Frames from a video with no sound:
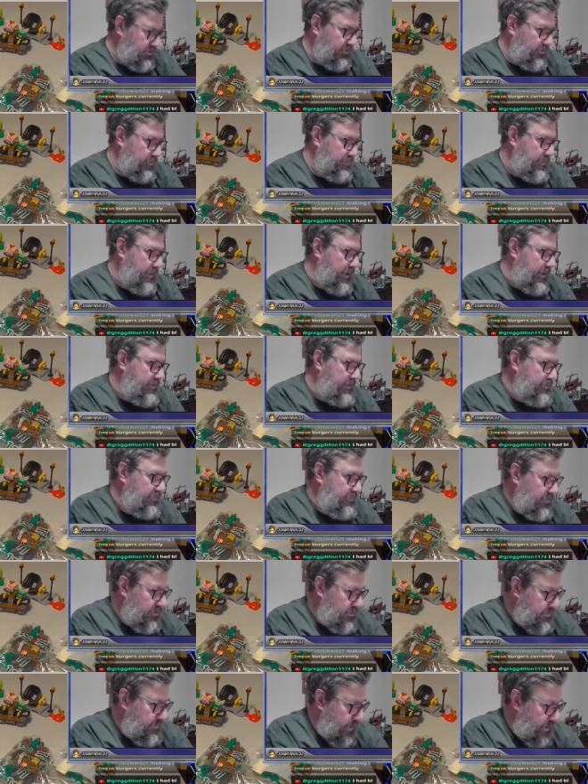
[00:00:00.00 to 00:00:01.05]
the
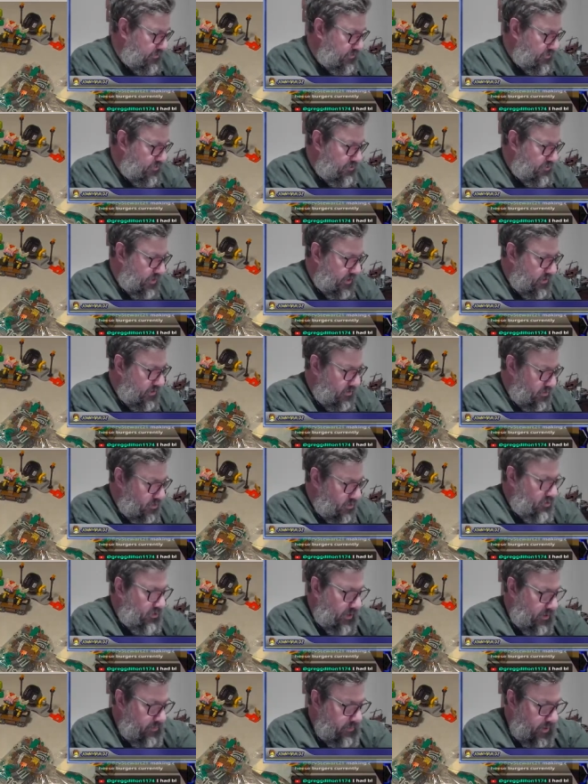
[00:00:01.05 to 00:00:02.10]
Bowser train to look
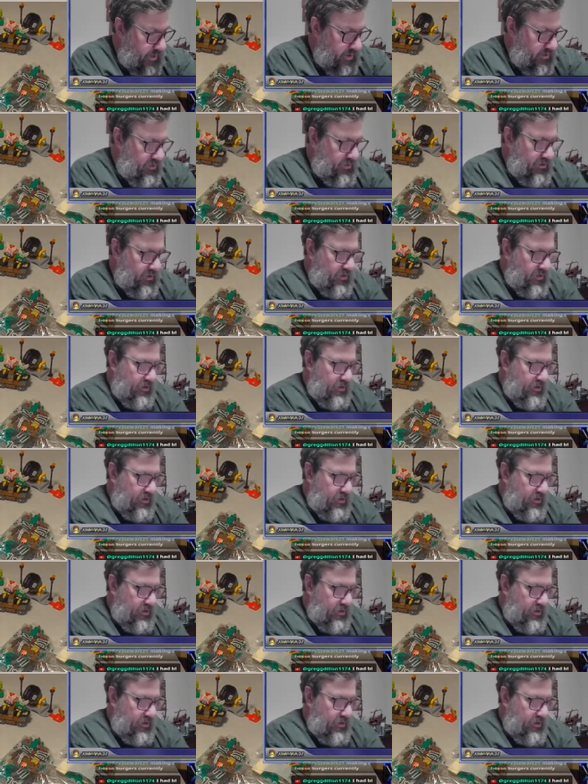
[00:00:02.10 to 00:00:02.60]
like Bowser.